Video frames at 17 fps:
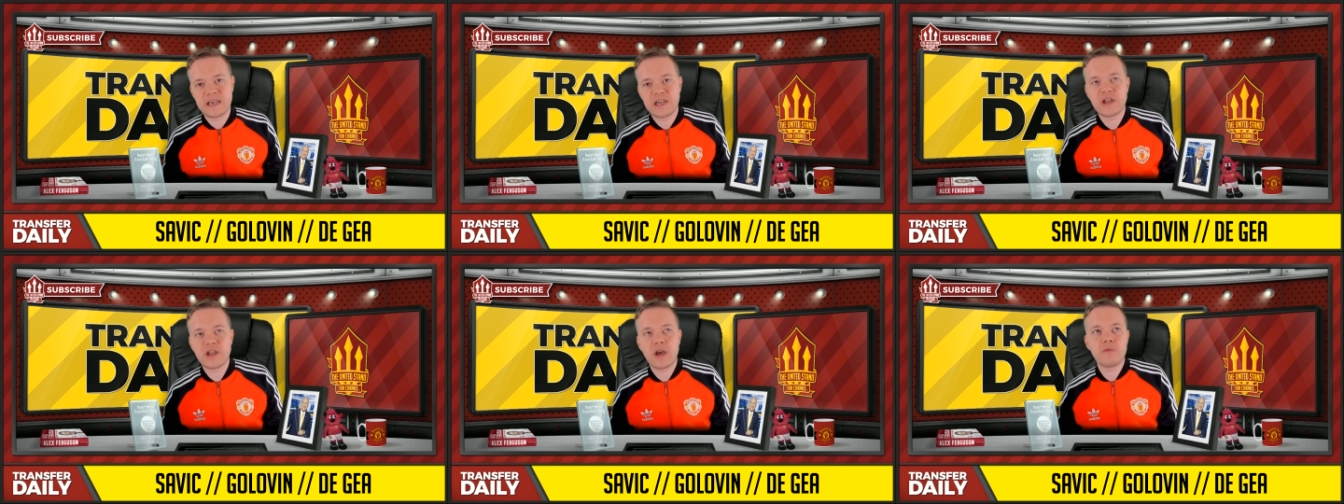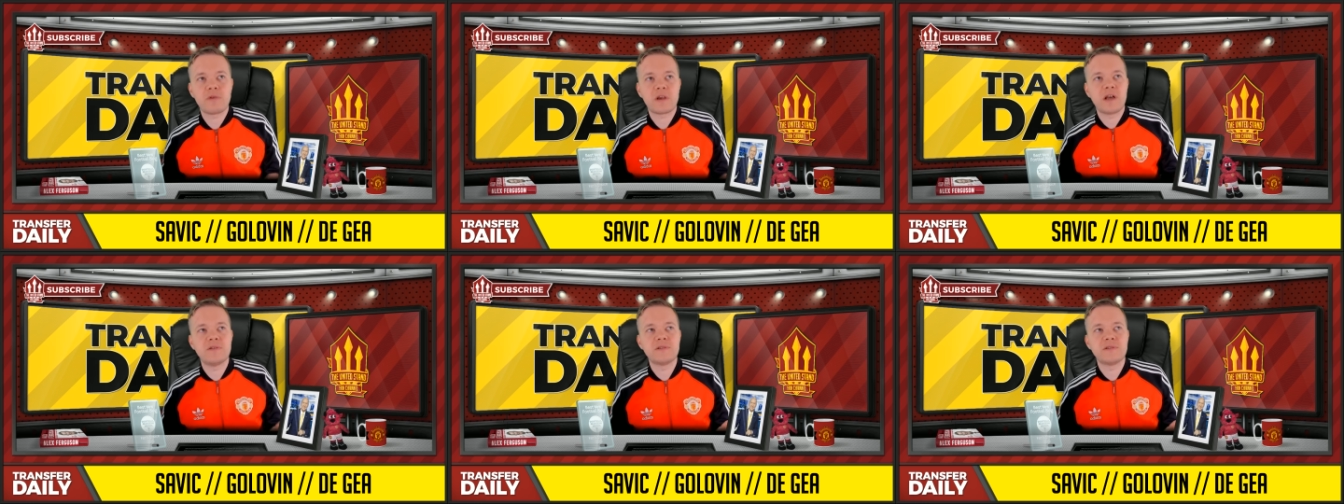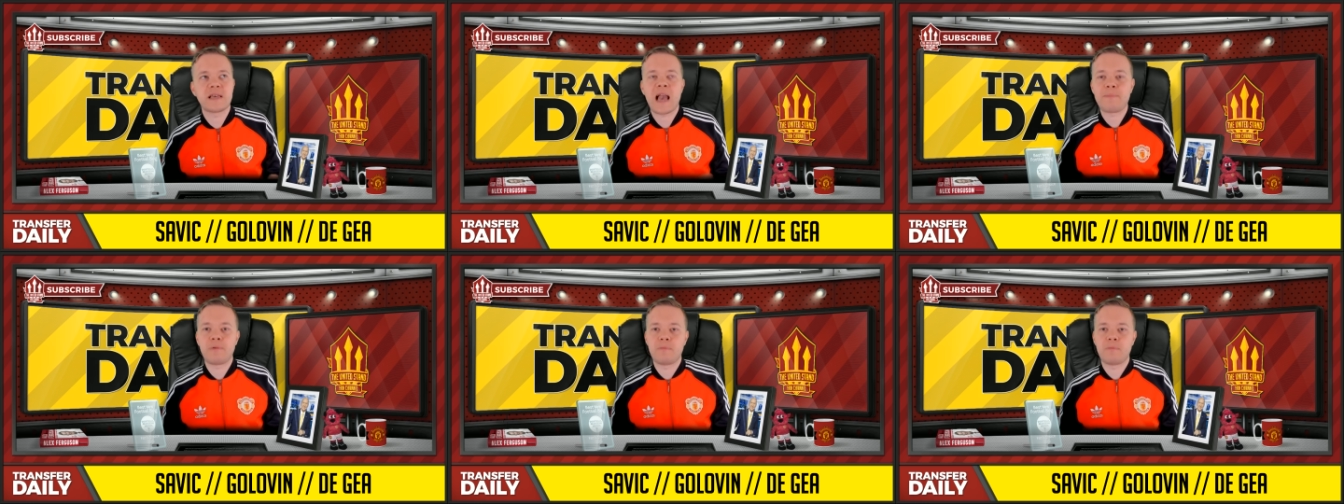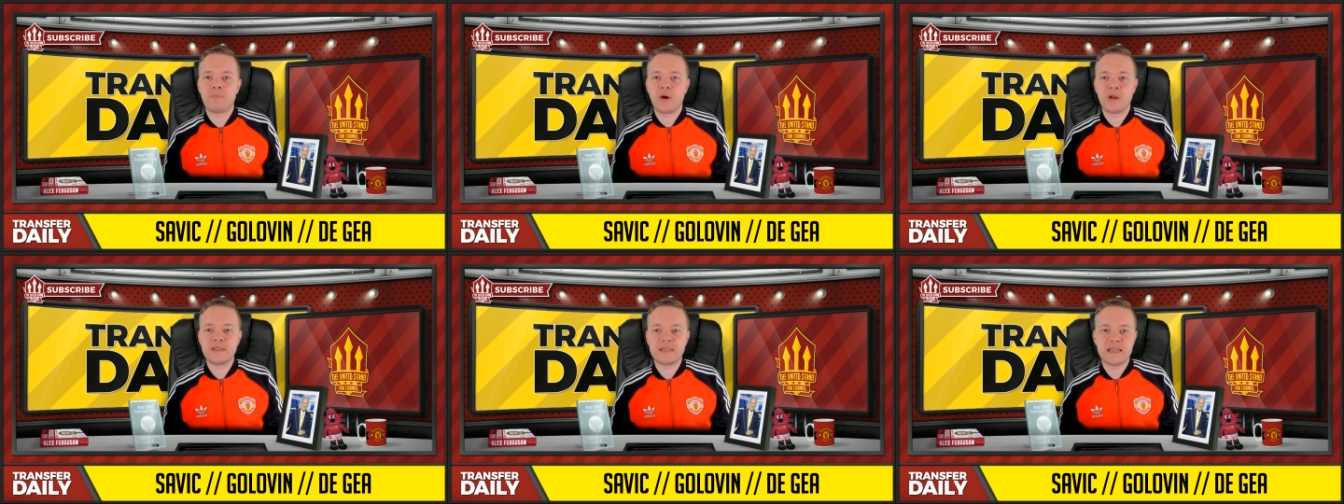You don't close the gap on
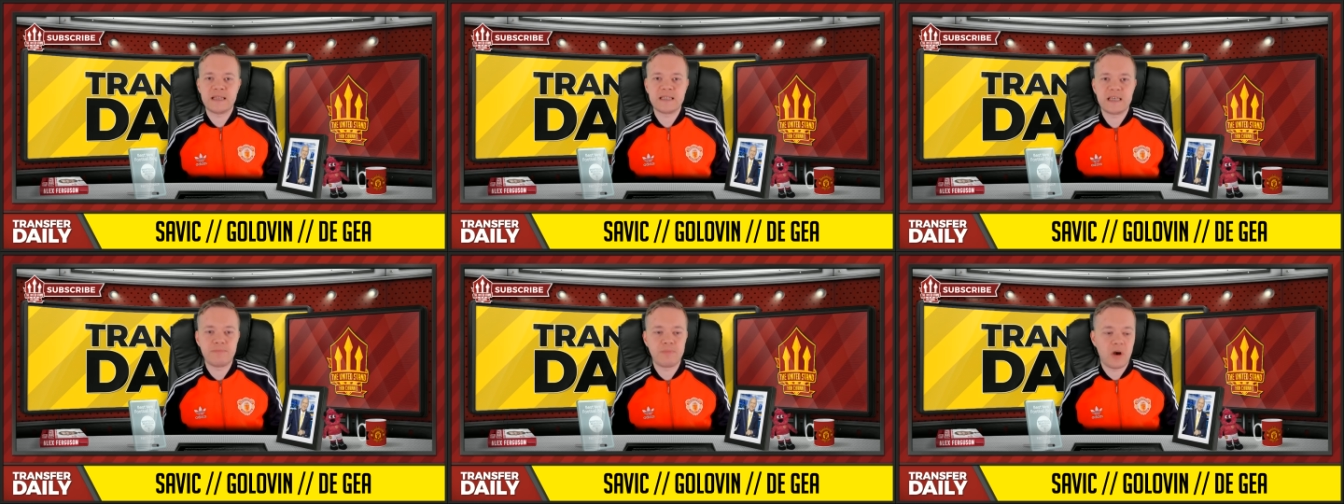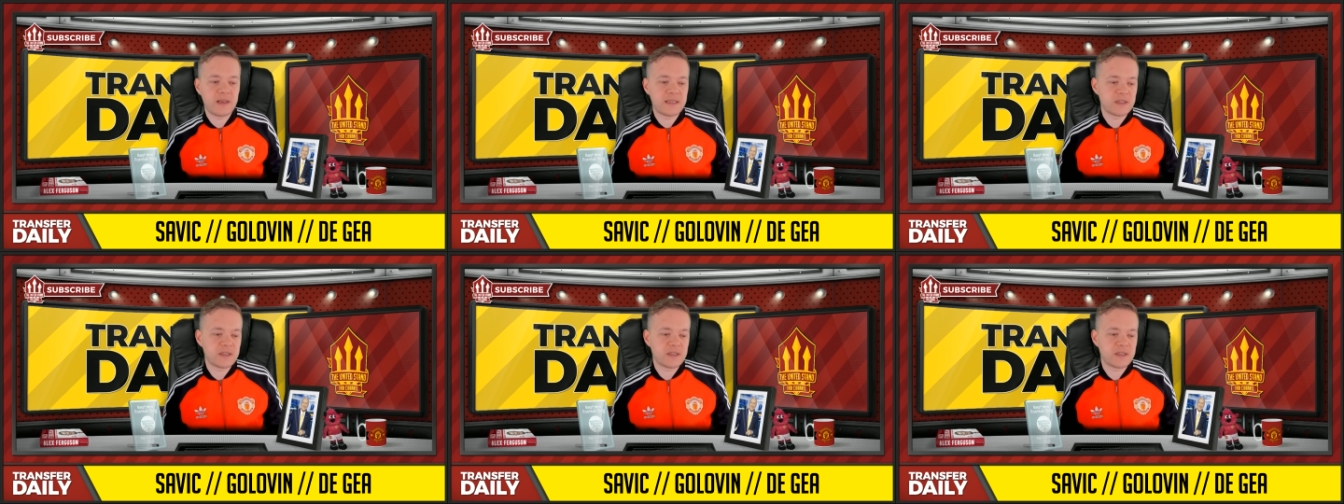Man City by